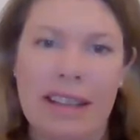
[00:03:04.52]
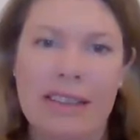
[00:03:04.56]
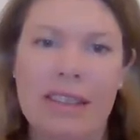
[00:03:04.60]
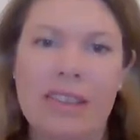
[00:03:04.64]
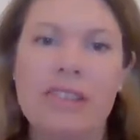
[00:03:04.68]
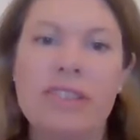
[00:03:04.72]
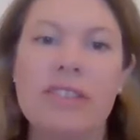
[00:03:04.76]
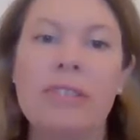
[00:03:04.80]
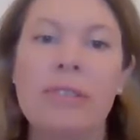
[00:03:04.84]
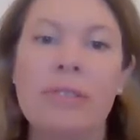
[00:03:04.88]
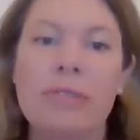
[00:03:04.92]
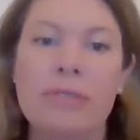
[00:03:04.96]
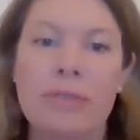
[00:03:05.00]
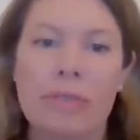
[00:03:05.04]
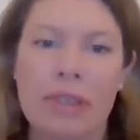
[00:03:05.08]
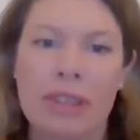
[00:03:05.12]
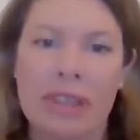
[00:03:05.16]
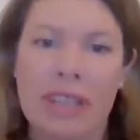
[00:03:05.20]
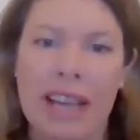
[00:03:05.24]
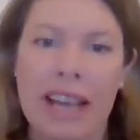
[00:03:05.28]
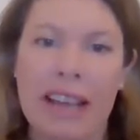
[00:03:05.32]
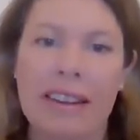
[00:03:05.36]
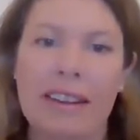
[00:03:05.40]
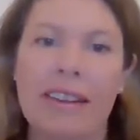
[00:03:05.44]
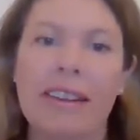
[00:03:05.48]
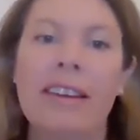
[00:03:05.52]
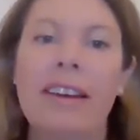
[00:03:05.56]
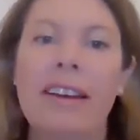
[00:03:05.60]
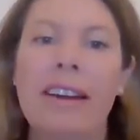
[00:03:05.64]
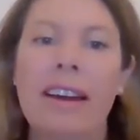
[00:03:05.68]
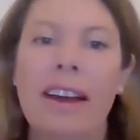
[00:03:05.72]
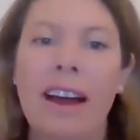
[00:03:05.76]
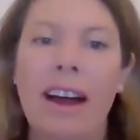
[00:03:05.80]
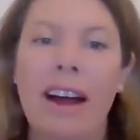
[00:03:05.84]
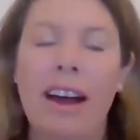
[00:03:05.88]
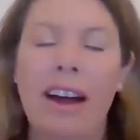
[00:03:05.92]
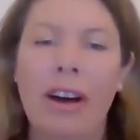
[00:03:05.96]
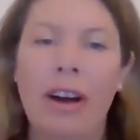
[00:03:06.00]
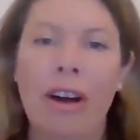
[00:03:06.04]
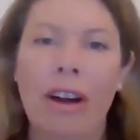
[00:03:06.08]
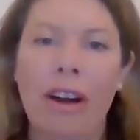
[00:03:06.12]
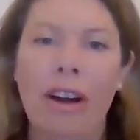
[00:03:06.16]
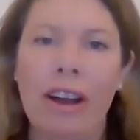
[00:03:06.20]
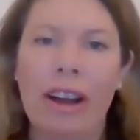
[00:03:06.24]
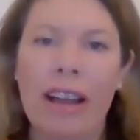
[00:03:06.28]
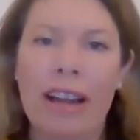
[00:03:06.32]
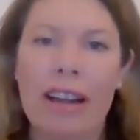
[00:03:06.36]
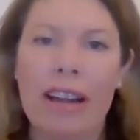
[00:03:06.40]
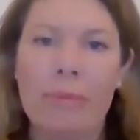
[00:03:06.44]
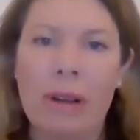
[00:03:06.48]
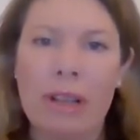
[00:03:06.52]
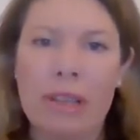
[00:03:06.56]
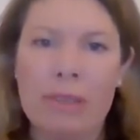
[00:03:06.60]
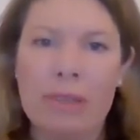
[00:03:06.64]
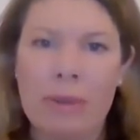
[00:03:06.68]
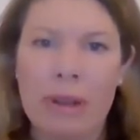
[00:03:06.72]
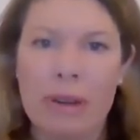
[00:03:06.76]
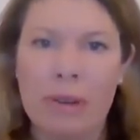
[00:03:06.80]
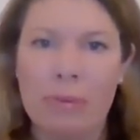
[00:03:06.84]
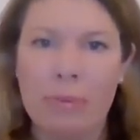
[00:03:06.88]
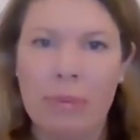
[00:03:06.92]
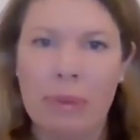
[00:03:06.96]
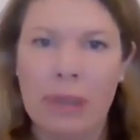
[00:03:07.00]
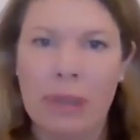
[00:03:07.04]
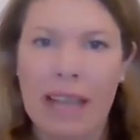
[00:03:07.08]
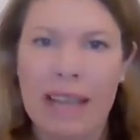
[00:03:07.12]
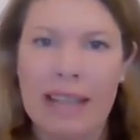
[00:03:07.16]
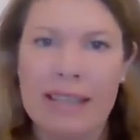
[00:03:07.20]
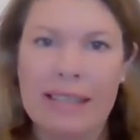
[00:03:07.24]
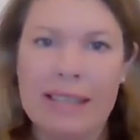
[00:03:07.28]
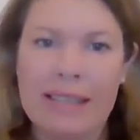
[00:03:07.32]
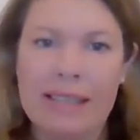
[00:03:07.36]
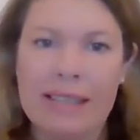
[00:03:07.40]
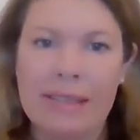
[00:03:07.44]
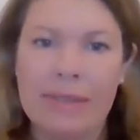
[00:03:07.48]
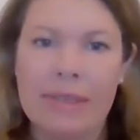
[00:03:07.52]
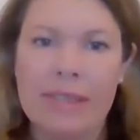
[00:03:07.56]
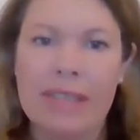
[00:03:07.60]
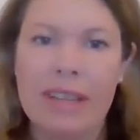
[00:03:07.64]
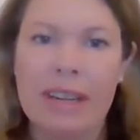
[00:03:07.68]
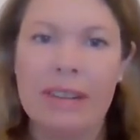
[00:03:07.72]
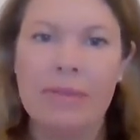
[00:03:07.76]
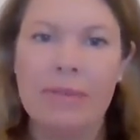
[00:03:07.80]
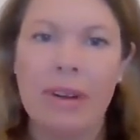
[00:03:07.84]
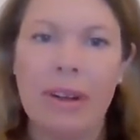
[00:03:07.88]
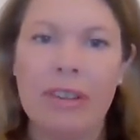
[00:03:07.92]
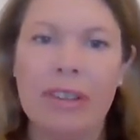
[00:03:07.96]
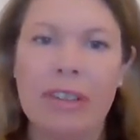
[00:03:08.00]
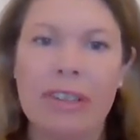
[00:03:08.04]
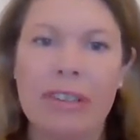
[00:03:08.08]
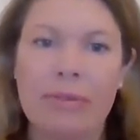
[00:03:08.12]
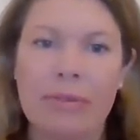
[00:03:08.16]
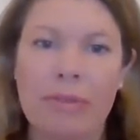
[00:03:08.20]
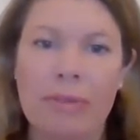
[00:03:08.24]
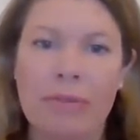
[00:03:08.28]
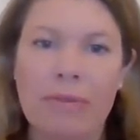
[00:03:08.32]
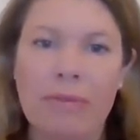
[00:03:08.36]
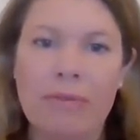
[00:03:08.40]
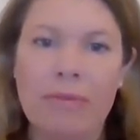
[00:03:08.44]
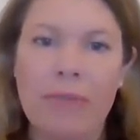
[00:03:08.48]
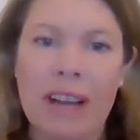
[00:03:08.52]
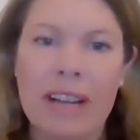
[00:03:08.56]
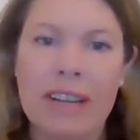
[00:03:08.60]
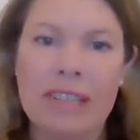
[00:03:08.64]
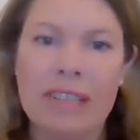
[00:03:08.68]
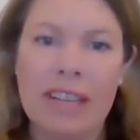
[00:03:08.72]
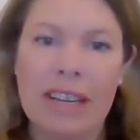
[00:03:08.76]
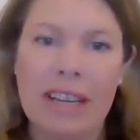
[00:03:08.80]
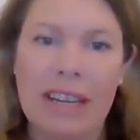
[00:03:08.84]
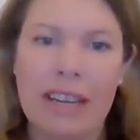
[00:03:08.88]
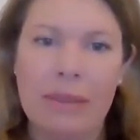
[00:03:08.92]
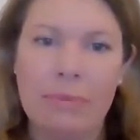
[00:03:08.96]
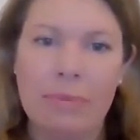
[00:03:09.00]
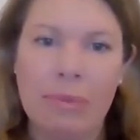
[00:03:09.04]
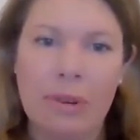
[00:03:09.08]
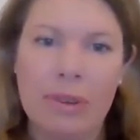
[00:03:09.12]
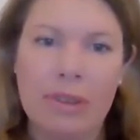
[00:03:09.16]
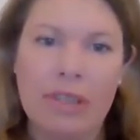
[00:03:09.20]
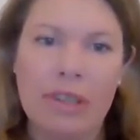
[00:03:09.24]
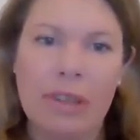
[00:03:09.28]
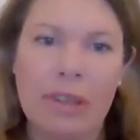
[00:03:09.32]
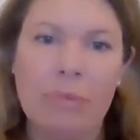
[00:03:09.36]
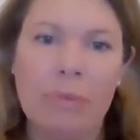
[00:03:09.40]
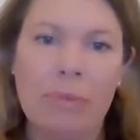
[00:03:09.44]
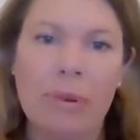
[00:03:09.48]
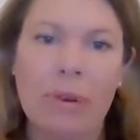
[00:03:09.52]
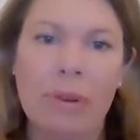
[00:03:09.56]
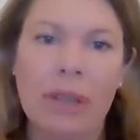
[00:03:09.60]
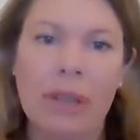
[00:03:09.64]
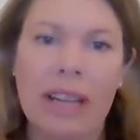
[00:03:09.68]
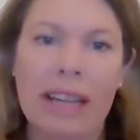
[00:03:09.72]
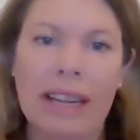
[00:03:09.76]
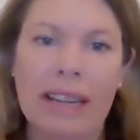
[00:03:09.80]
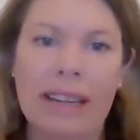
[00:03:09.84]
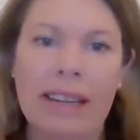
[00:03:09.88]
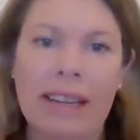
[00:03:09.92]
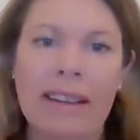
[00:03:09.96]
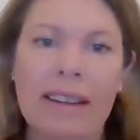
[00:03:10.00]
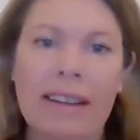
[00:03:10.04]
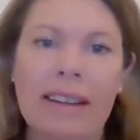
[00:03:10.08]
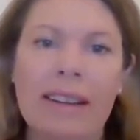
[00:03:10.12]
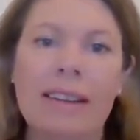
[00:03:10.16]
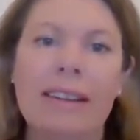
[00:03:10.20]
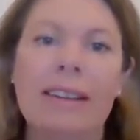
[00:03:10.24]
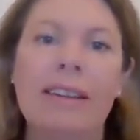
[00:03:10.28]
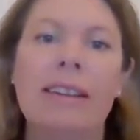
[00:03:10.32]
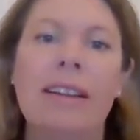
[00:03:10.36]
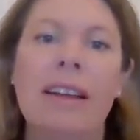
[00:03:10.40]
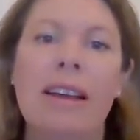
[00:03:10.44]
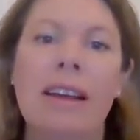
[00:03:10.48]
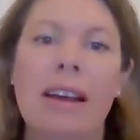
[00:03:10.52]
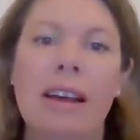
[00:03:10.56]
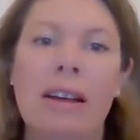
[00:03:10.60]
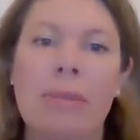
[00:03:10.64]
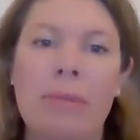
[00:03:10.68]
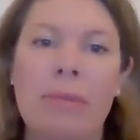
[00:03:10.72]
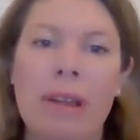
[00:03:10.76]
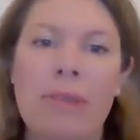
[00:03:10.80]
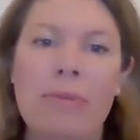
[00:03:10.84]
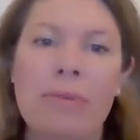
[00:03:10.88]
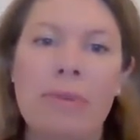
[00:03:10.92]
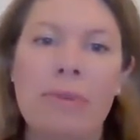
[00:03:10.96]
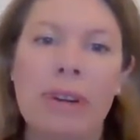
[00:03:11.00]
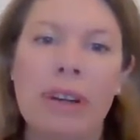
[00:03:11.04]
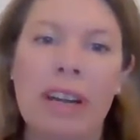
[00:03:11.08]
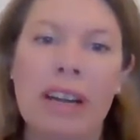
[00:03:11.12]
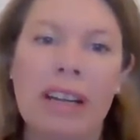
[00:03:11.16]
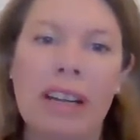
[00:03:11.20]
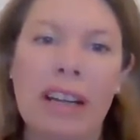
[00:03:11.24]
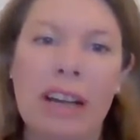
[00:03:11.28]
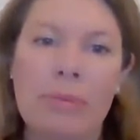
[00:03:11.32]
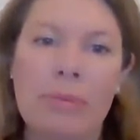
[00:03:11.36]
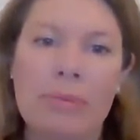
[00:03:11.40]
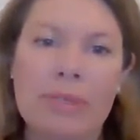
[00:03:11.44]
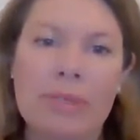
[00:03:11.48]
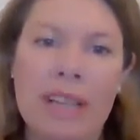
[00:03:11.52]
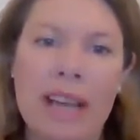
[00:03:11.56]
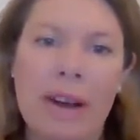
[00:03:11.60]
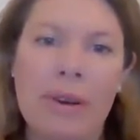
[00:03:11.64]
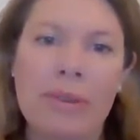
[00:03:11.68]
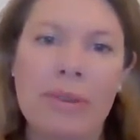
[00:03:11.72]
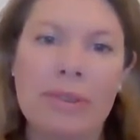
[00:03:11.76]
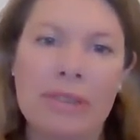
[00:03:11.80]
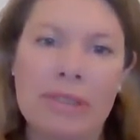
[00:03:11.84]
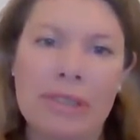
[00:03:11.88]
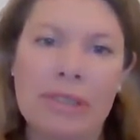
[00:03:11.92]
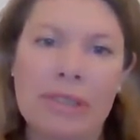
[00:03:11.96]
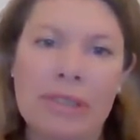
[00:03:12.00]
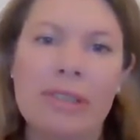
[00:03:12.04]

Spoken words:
And the children then are in a much better place. So instead of all the different fighting and pushing and pulling, everyone kind of comes out,